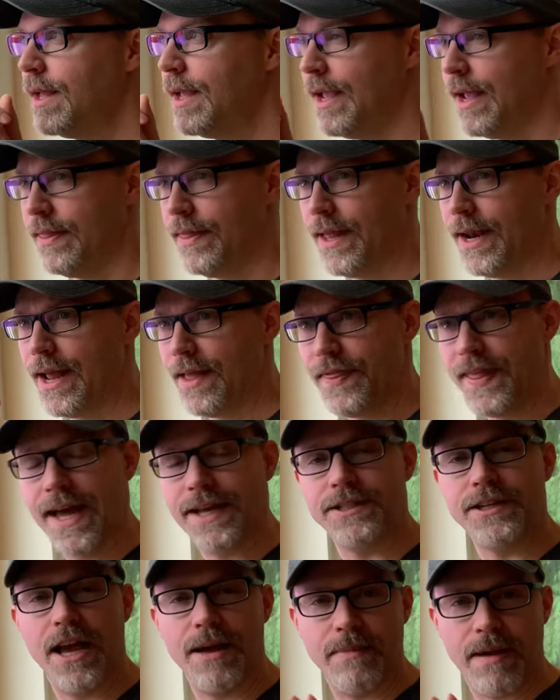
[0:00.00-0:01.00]
and then at
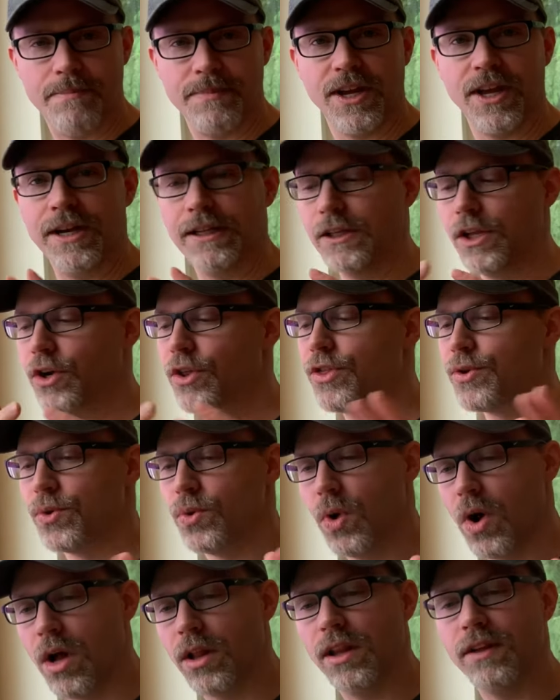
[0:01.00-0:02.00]
that time, I'm going to look
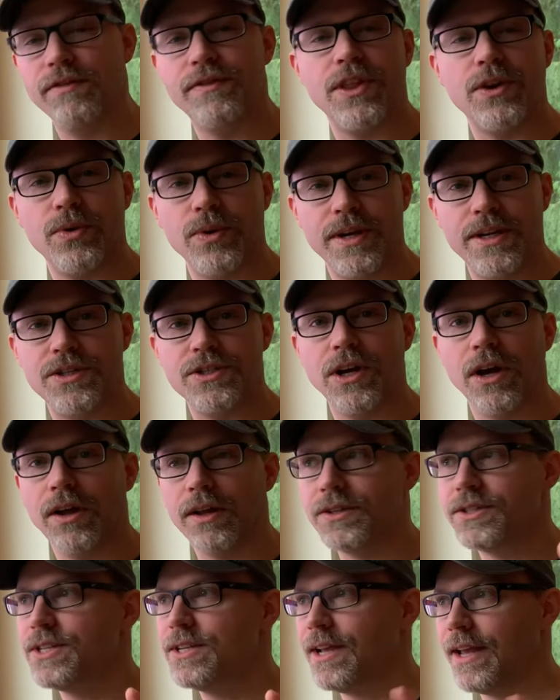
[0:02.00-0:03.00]
through all of the
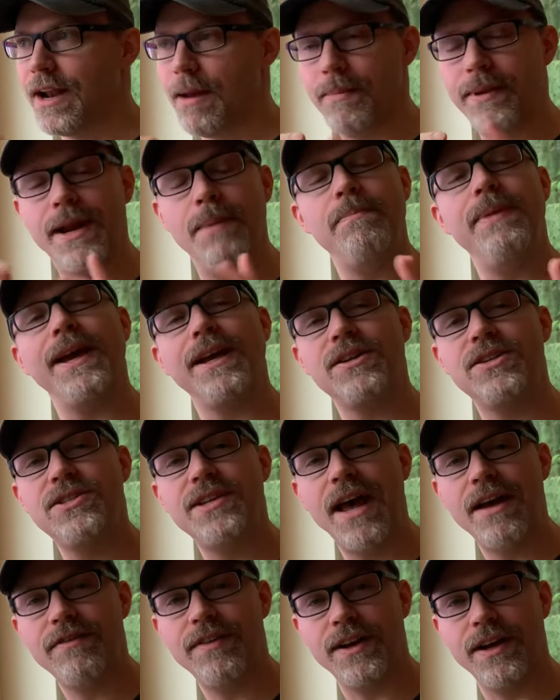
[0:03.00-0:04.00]
results, and I'm going to pick
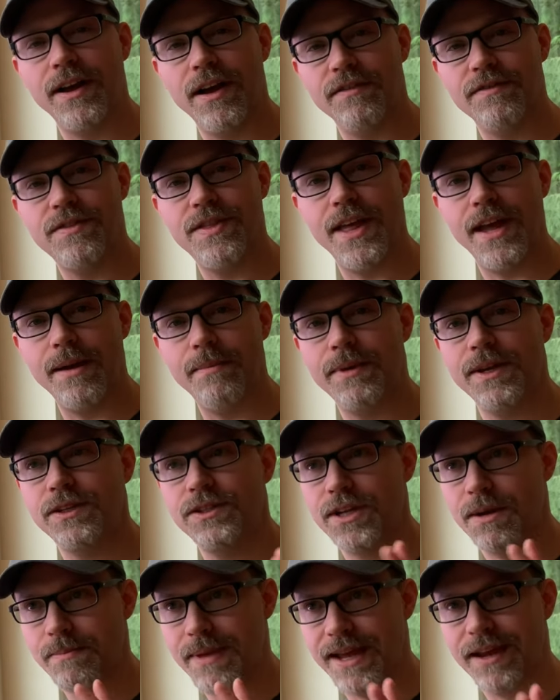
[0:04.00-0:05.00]
seven of them
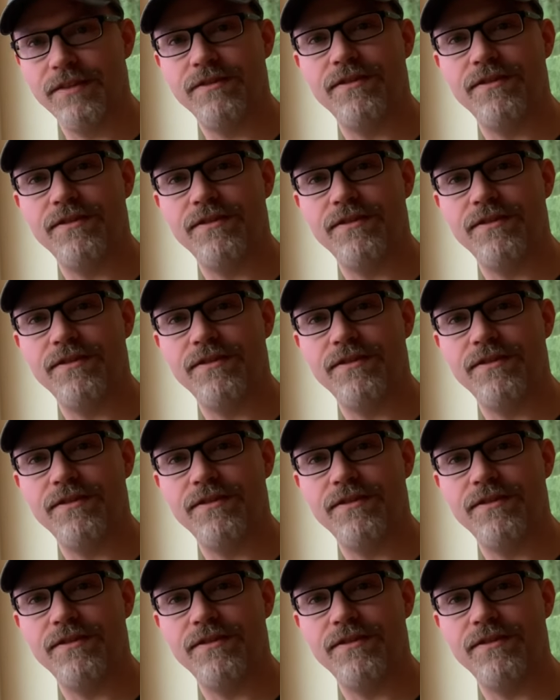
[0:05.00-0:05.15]
to make